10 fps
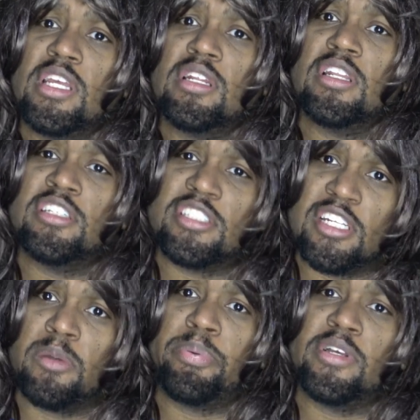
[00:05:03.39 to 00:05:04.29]
in the
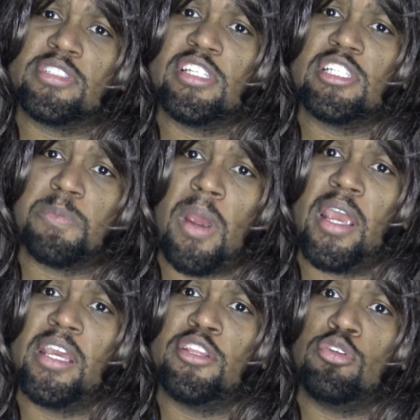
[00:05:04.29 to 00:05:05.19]
lisinopril 10
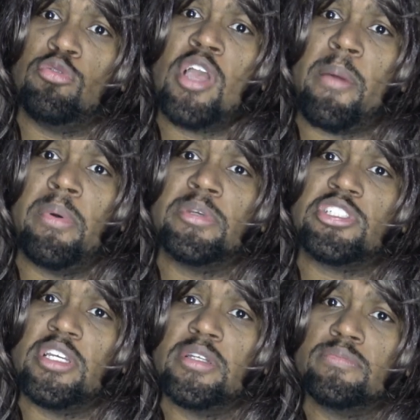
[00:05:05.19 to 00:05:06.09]
spot in the Uyama
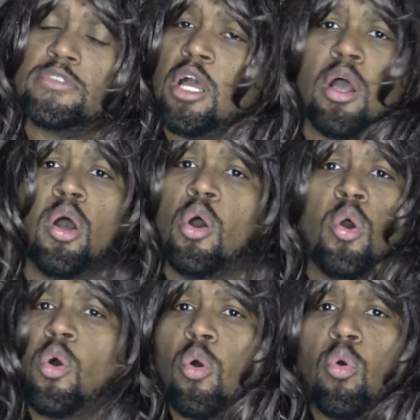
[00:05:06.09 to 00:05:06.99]
machine?
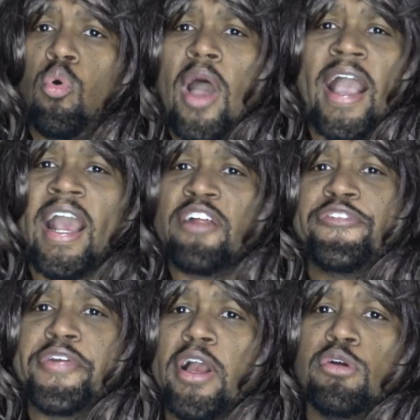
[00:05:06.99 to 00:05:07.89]
Ooh, I gotta
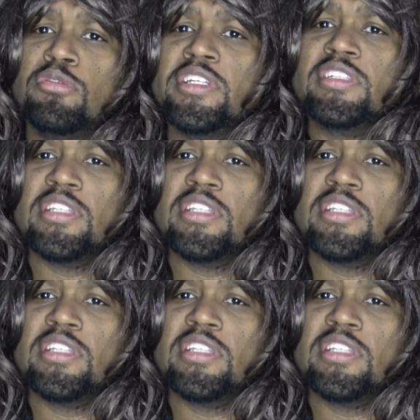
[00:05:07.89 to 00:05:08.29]
figure out who did